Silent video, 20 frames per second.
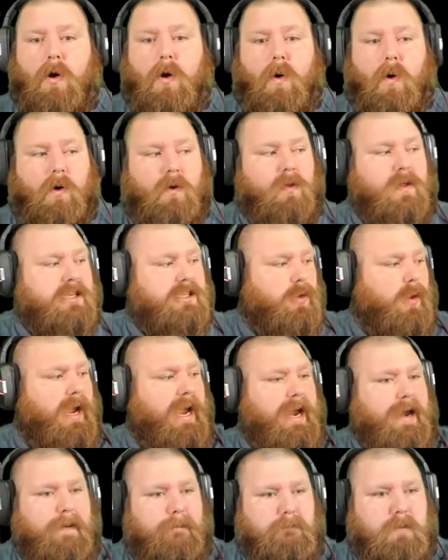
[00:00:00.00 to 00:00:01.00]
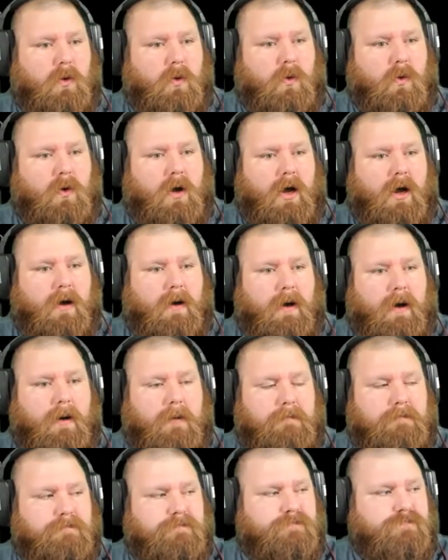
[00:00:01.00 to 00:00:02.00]
or let's go ahead and pull
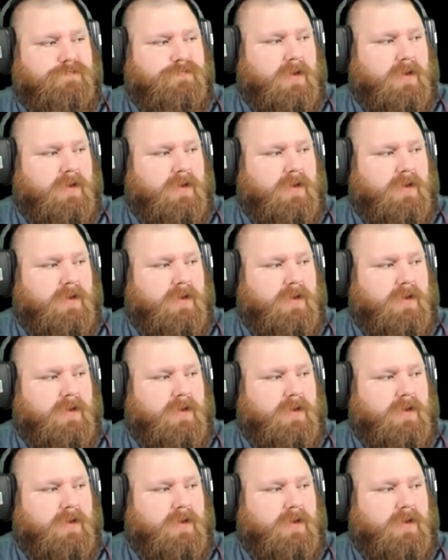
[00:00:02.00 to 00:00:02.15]
a